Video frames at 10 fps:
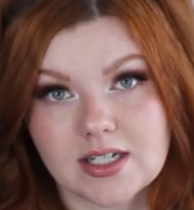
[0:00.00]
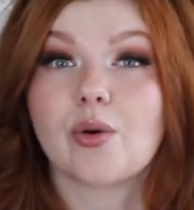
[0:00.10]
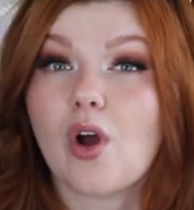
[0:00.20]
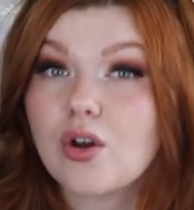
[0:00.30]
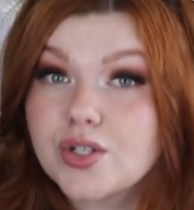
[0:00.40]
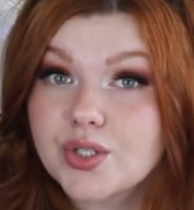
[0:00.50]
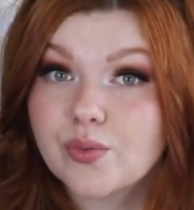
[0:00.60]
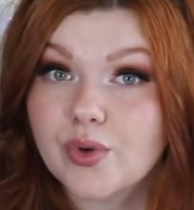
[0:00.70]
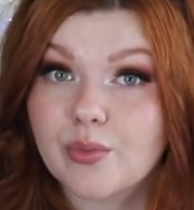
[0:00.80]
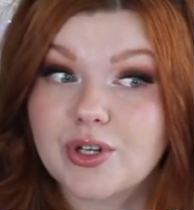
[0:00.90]
There were also
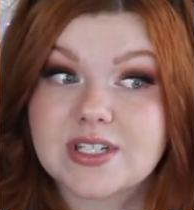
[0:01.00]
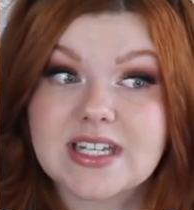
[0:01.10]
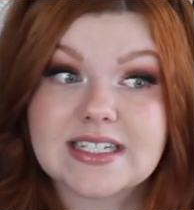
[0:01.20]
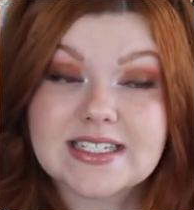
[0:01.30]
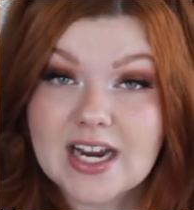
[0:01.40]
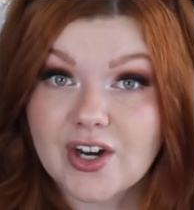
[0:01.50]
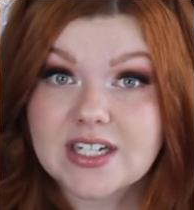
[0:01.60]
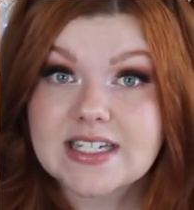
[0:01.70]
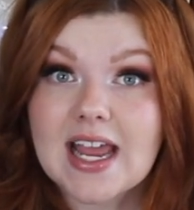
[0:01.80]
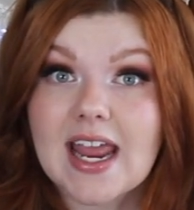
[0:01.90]
rumors that
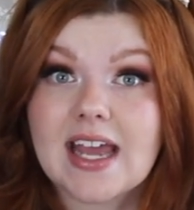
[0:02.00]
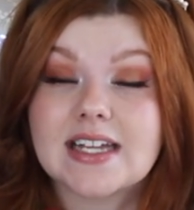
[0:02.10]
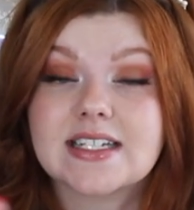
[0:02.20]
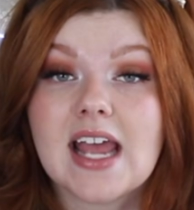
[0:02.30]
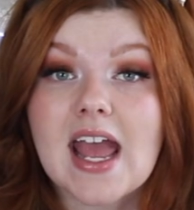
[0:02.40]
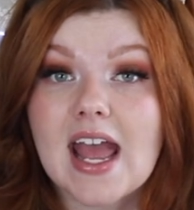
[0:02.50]
Darrett and